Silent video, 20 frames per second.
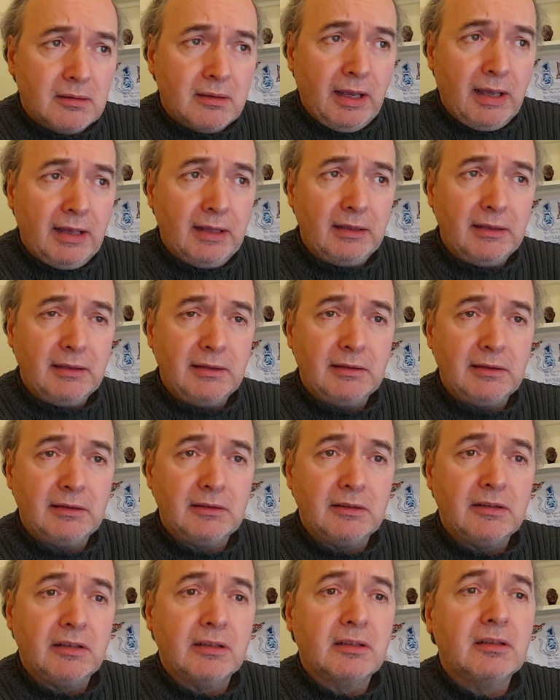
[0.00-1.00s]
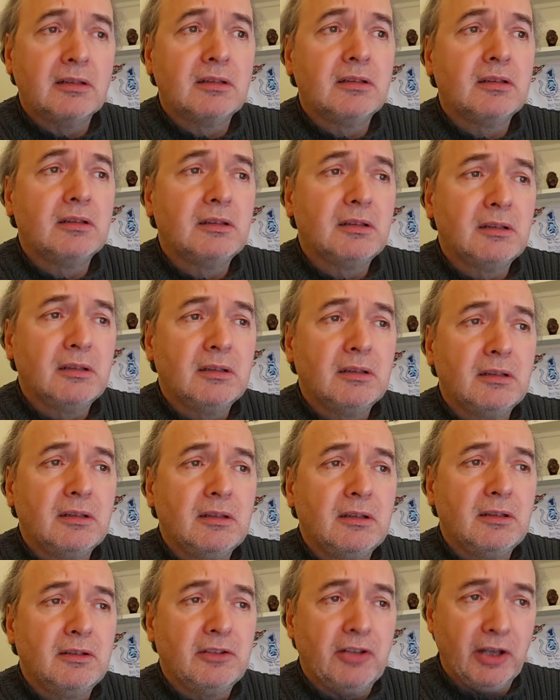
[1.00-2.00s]
held,
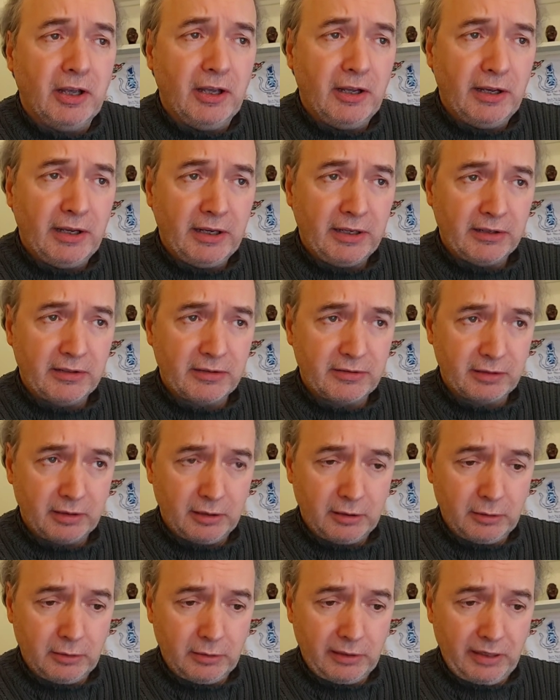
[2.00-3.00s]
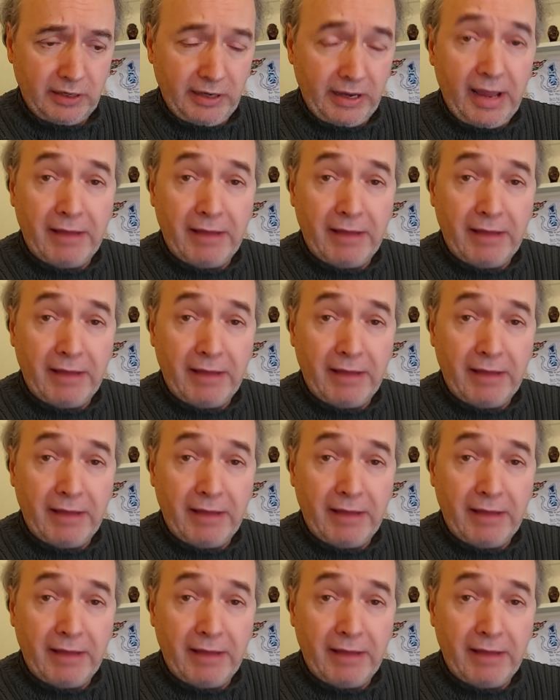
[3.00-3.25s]
turning slowly.